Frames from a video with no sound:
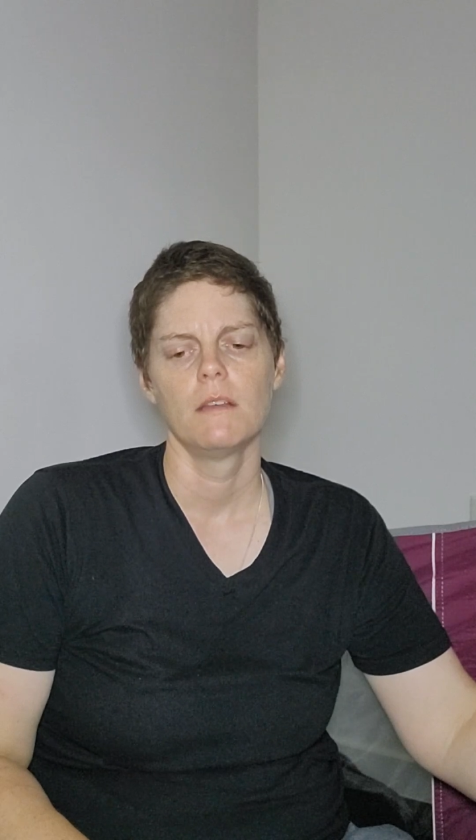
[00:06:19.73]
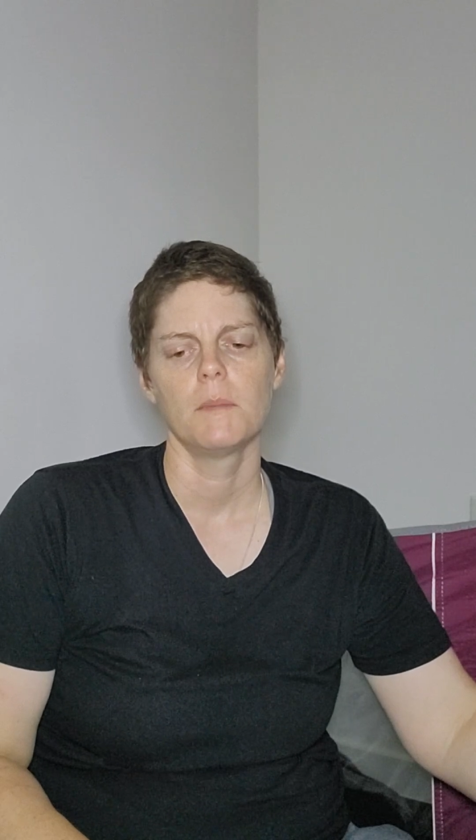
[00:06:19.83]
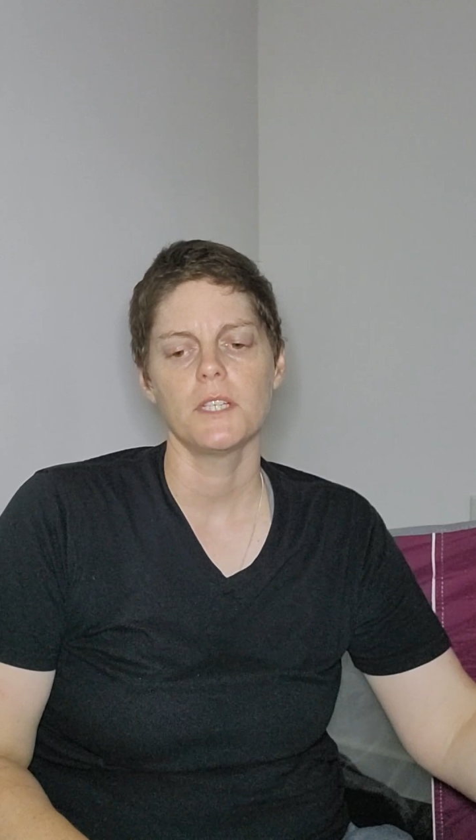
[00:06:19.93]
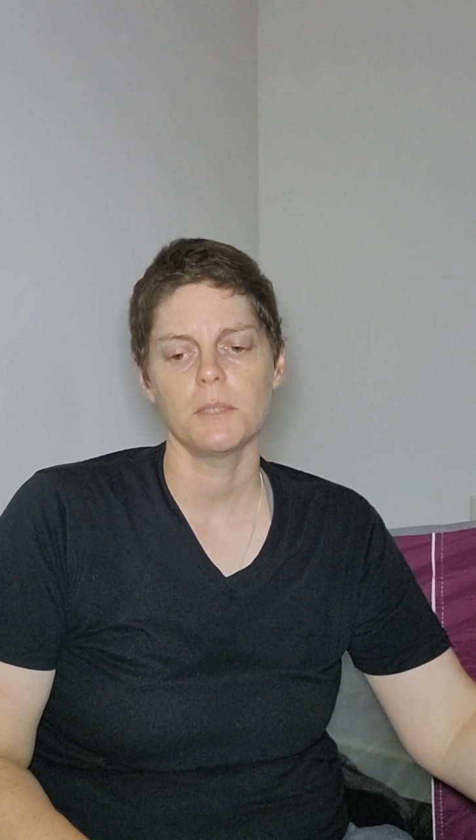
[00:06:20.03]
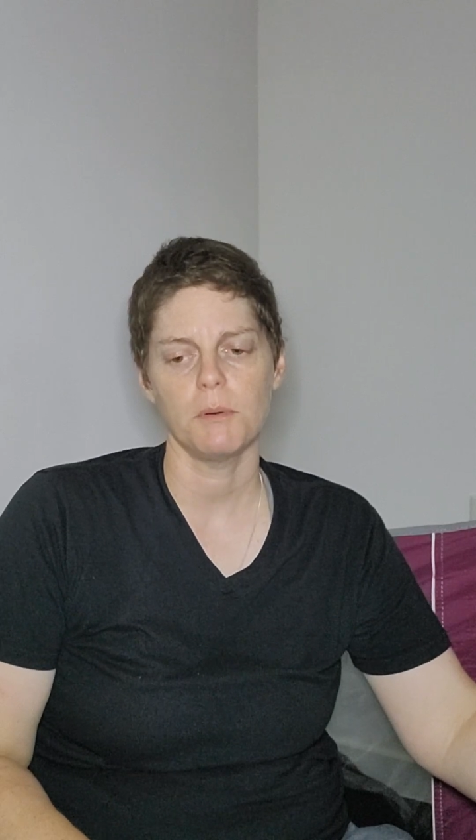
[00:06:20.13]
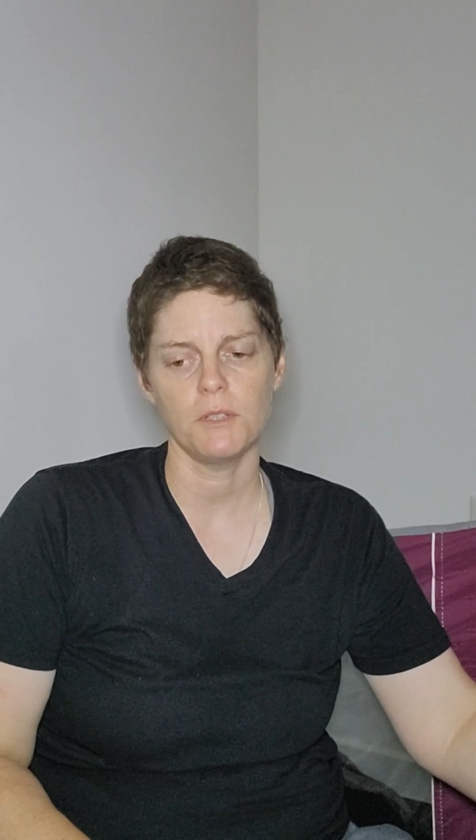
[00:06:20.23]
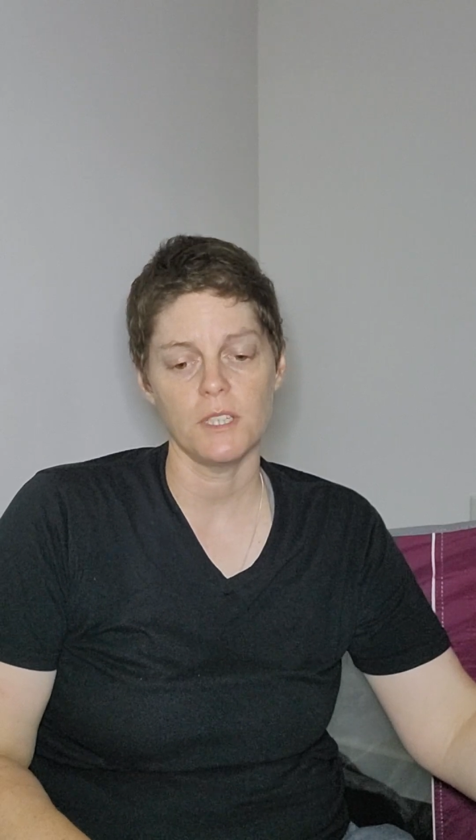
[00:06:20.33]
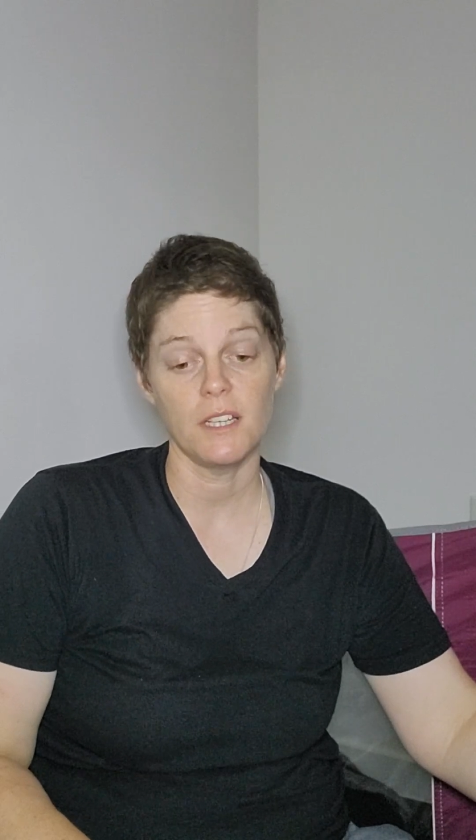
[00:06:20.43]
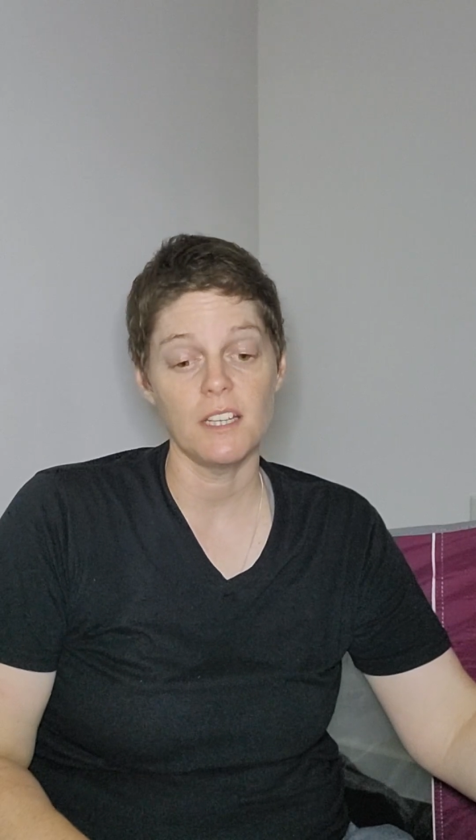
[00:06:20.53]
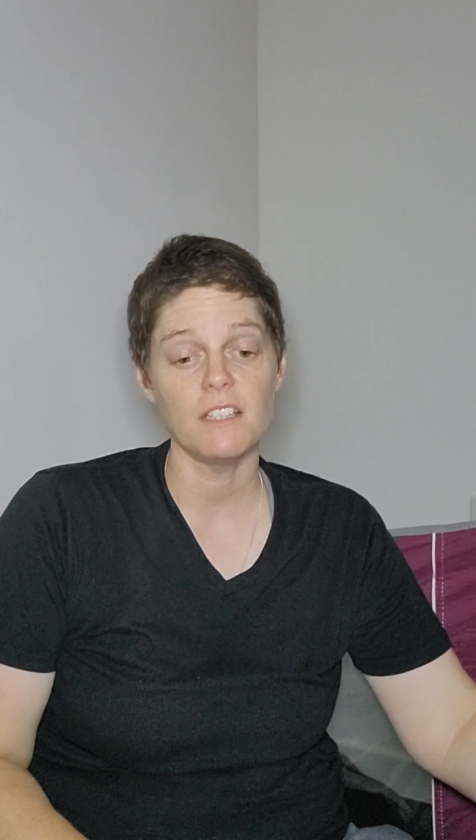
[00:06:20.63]
But this
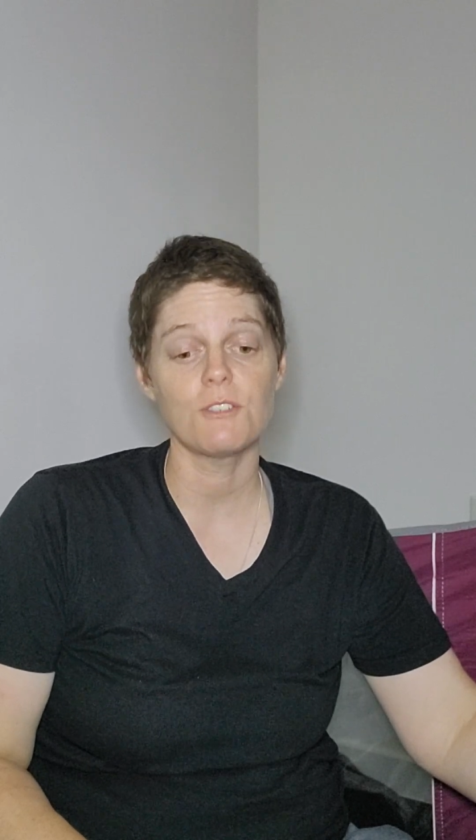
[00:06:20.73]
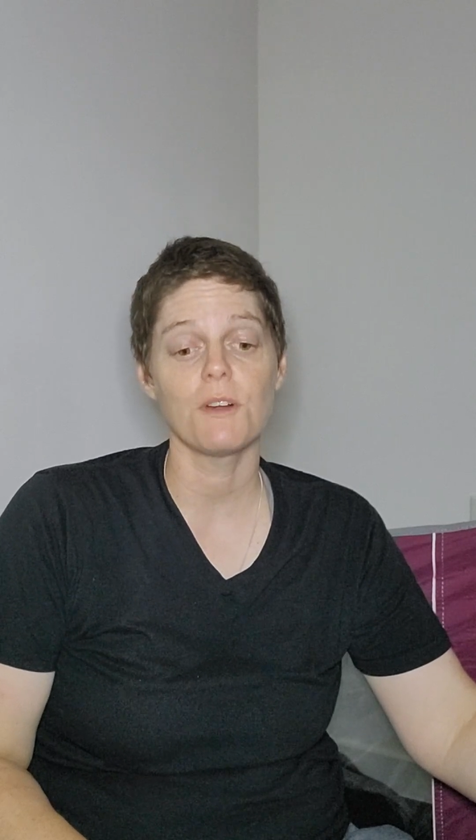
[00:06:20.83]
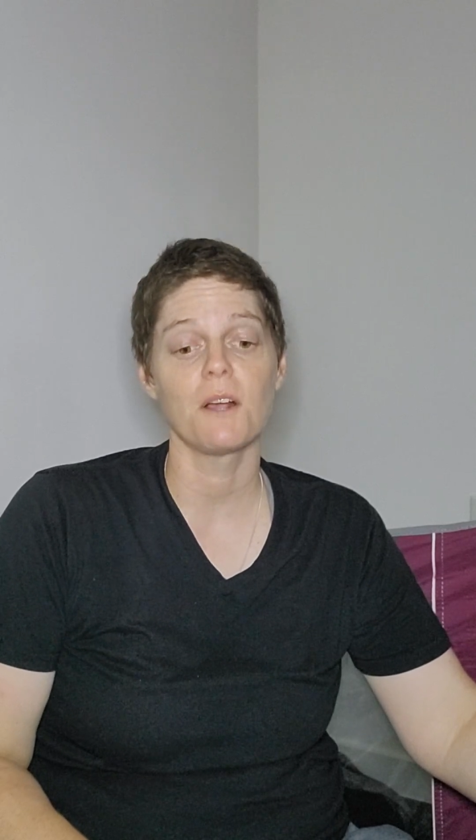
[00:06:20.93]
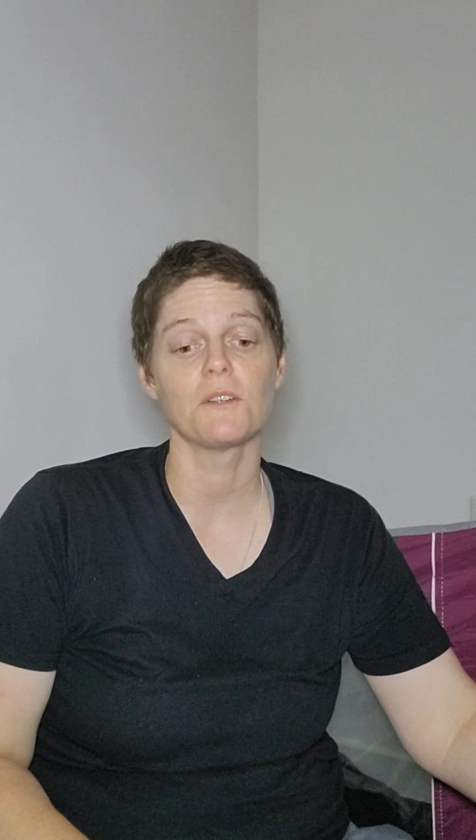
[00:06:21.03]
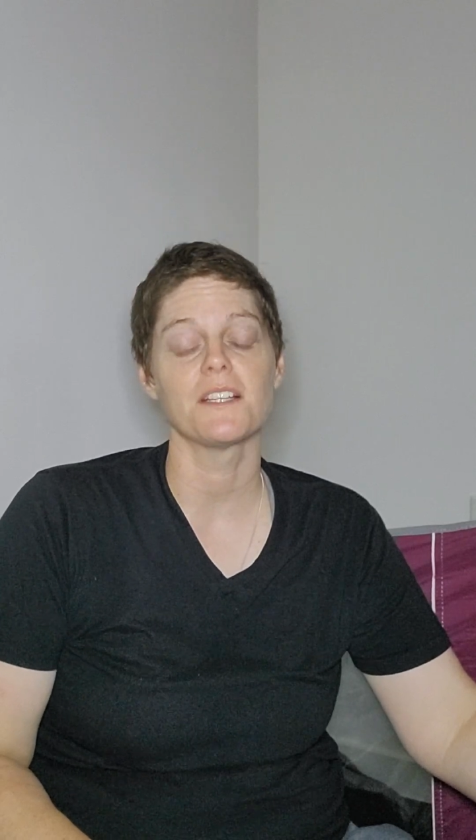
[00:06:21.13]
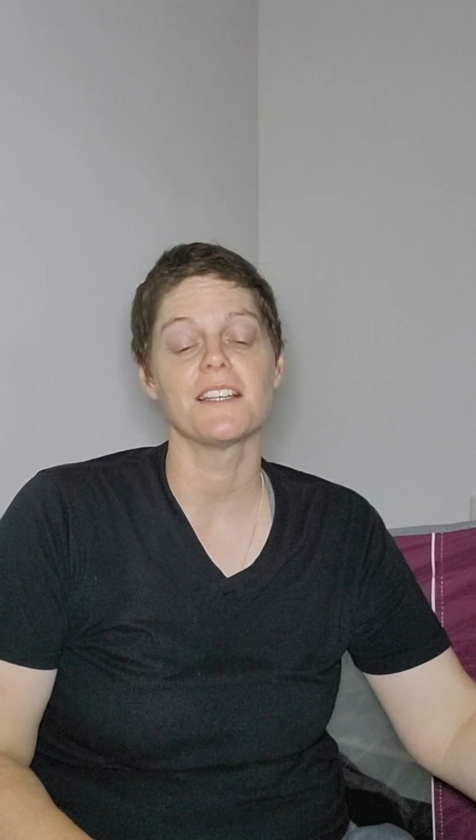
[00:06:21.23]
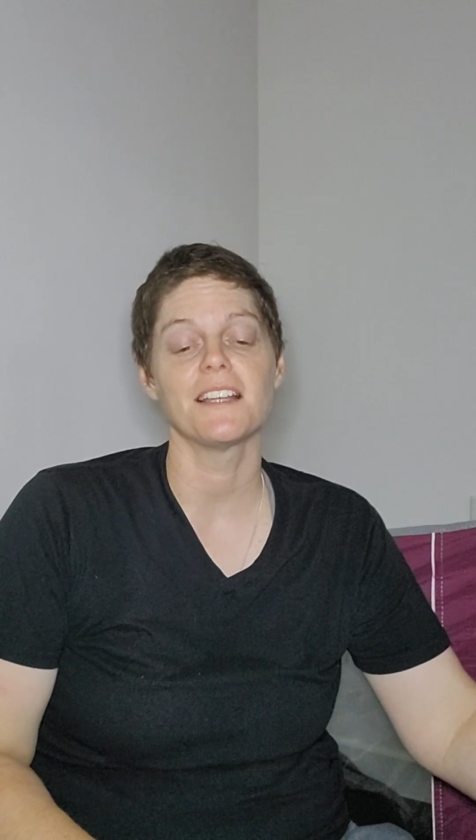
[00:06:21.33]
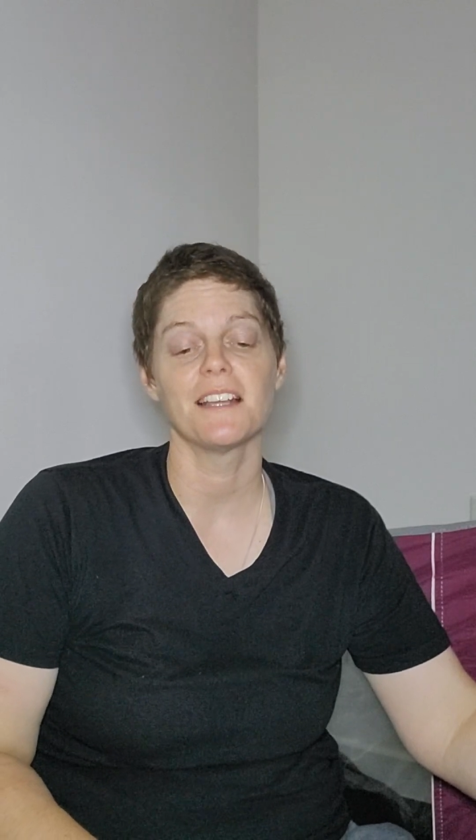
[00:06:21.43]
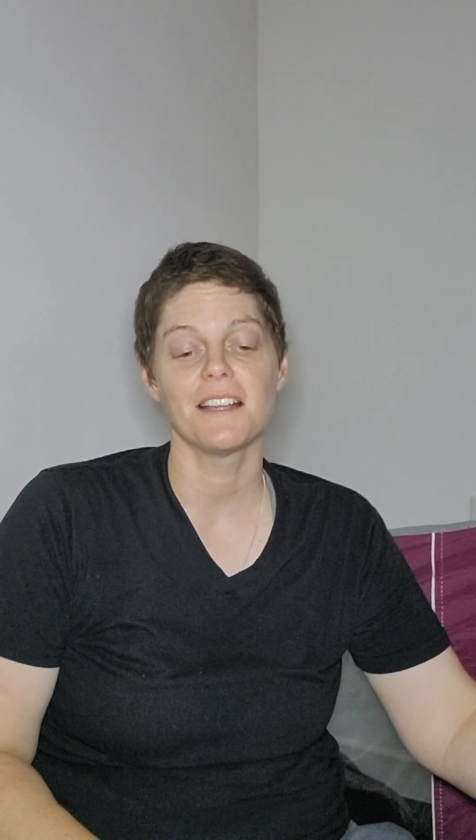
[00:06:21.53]
person is grounded